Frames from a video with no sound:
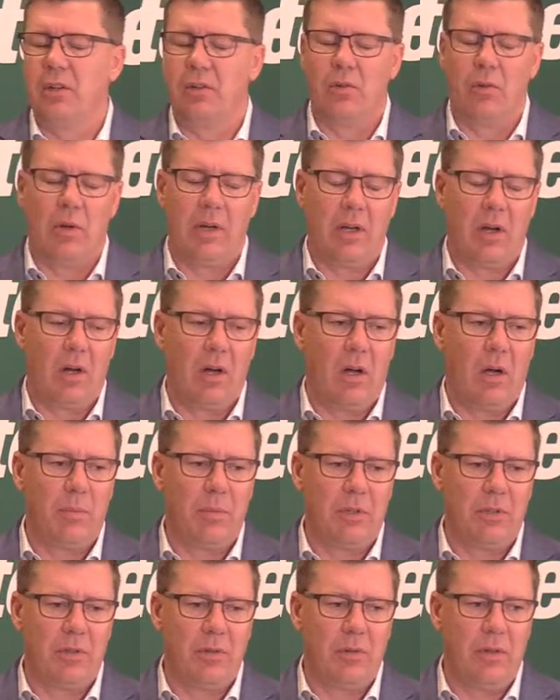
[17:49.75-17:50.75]
and growing our
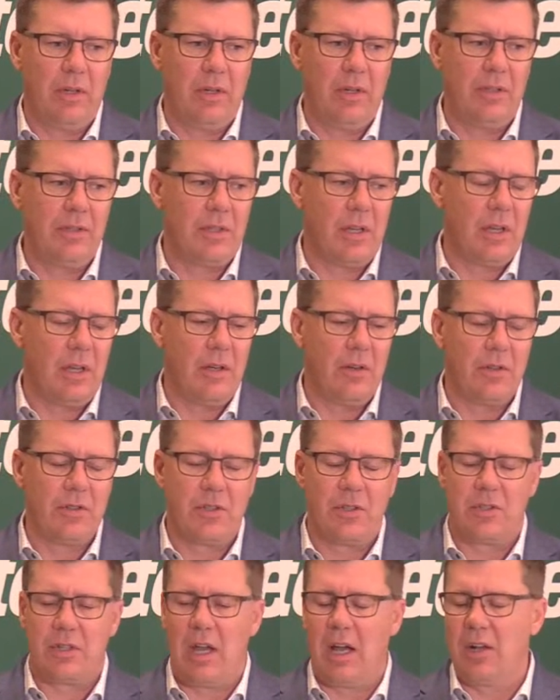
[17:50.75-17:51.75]
opportunities here in
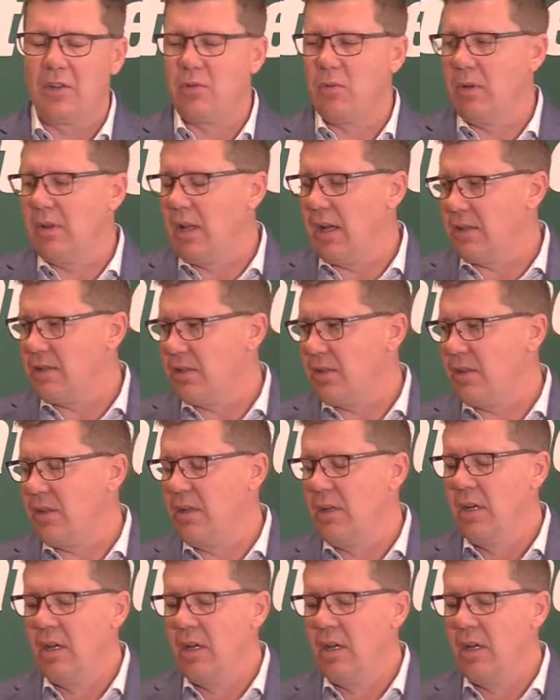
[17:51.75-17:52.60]
Saskatchewan, and that's